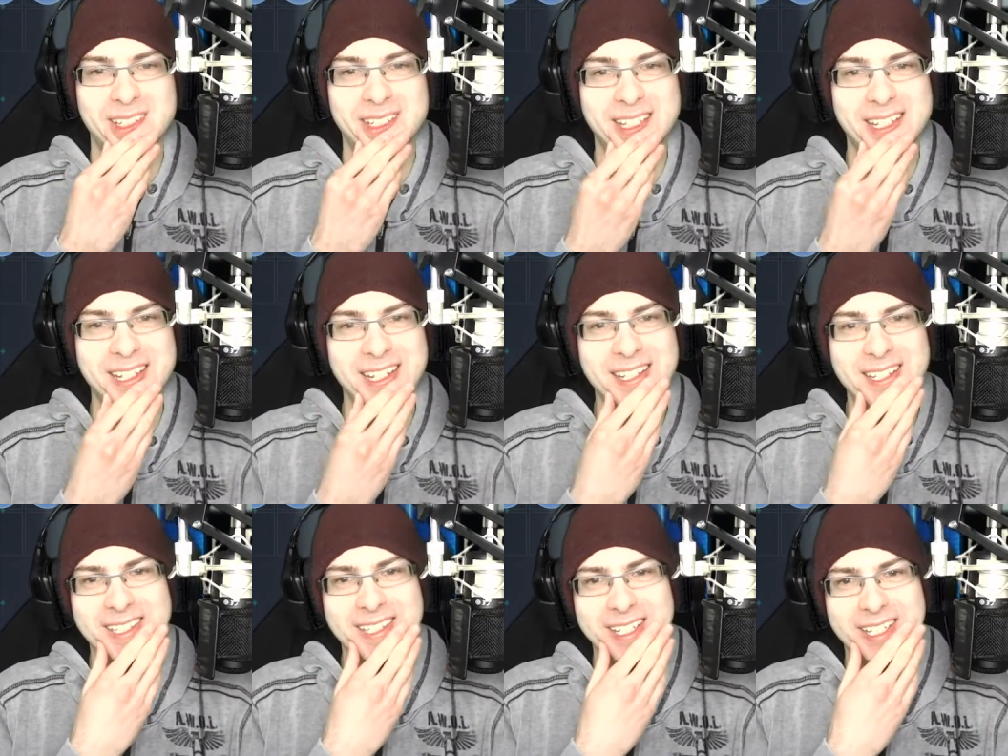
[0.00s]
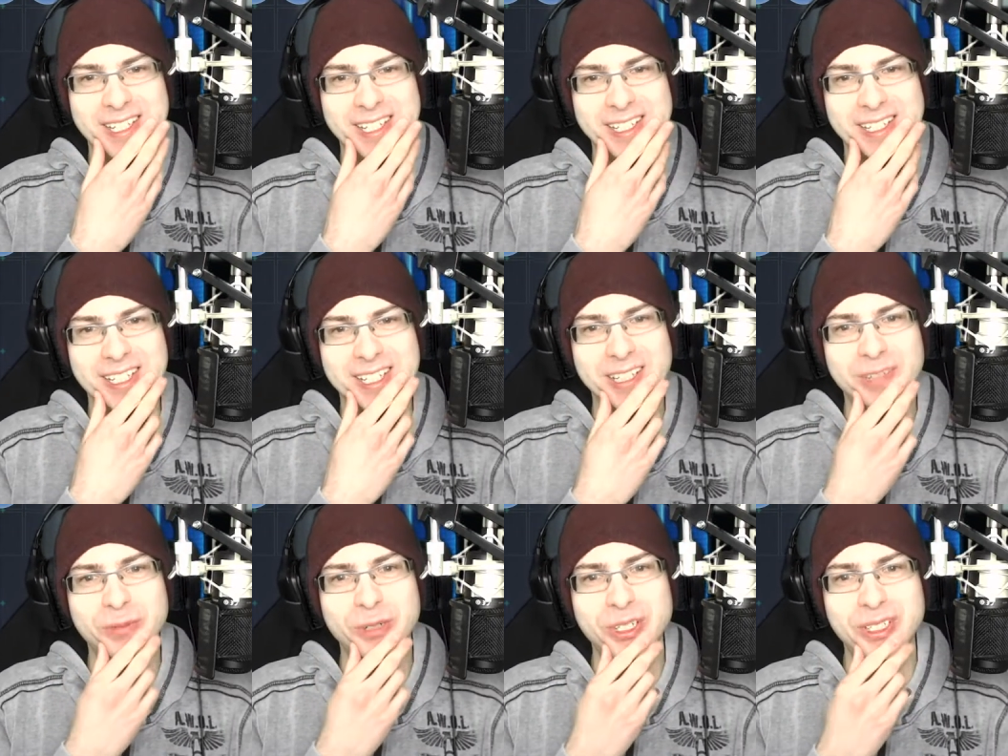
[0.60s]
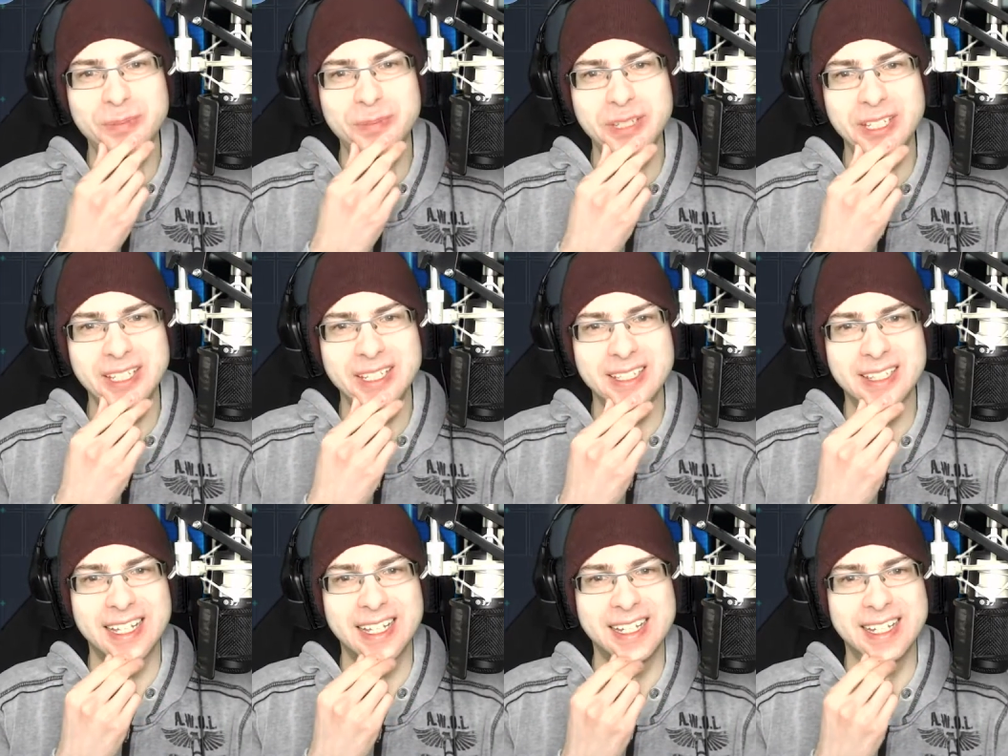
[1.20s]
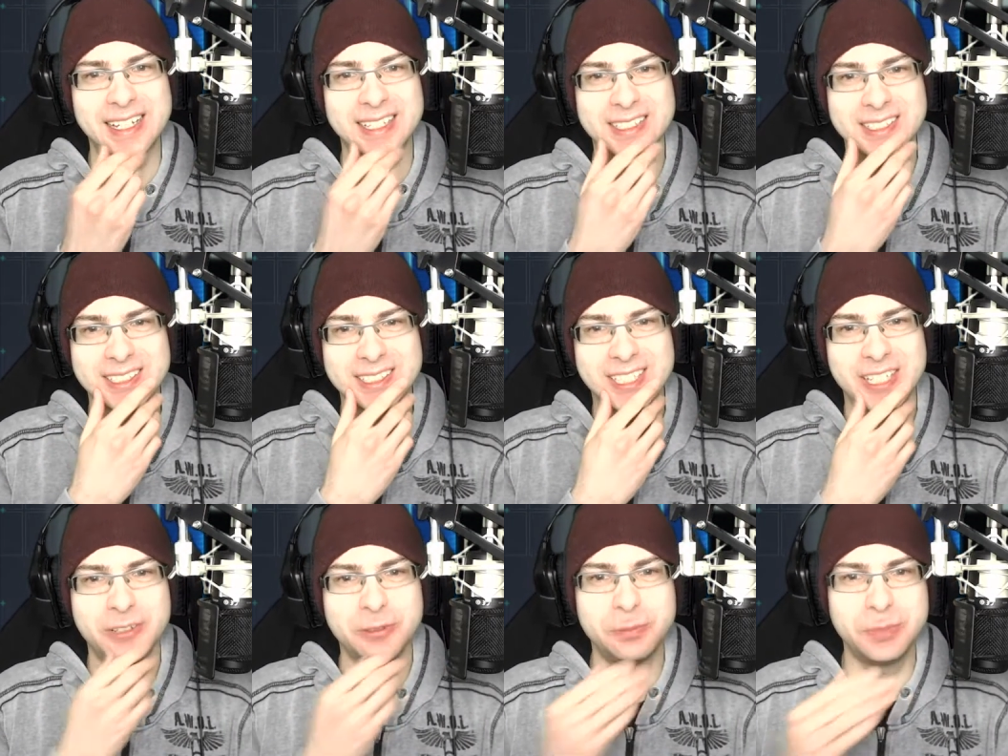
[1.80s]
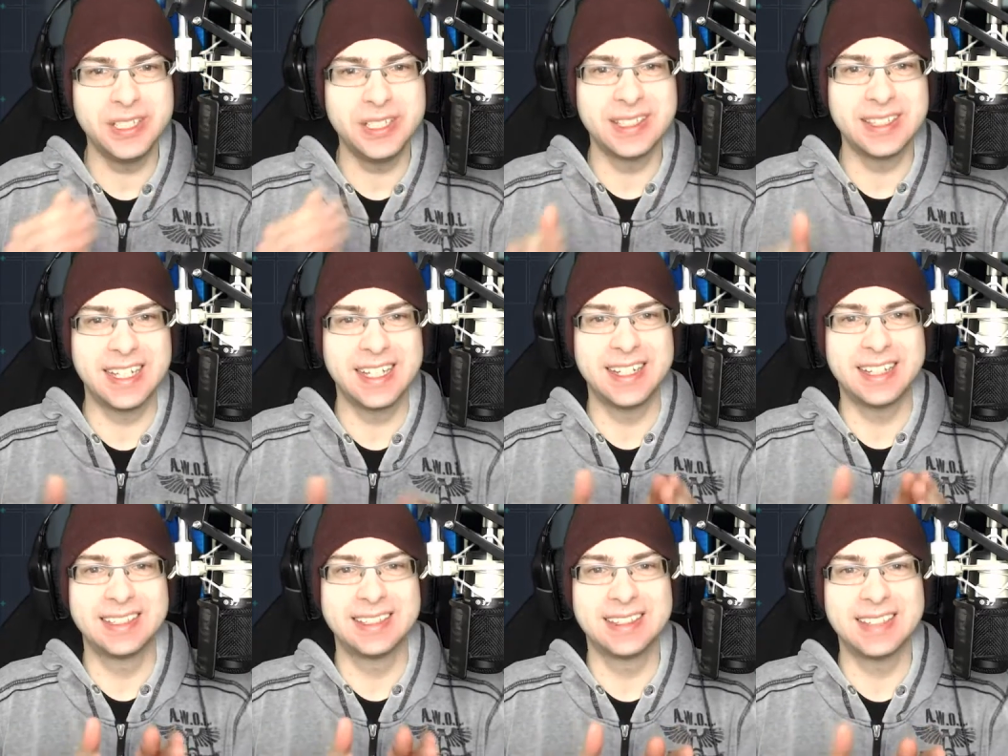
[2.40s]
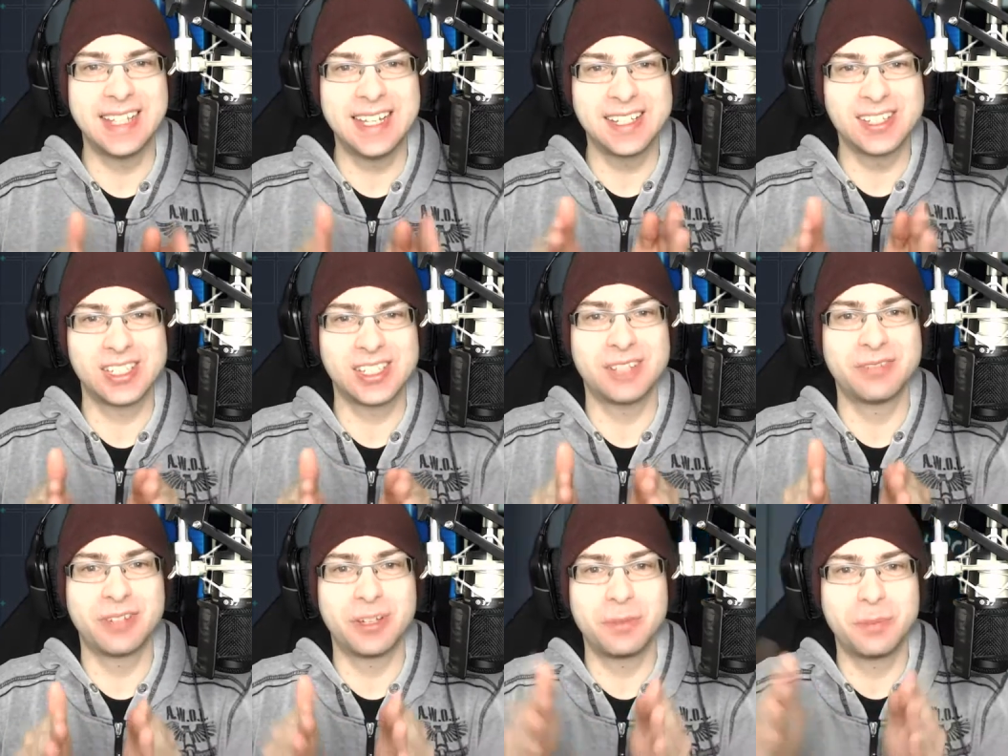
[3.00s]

It, it it would be like there'd be like less of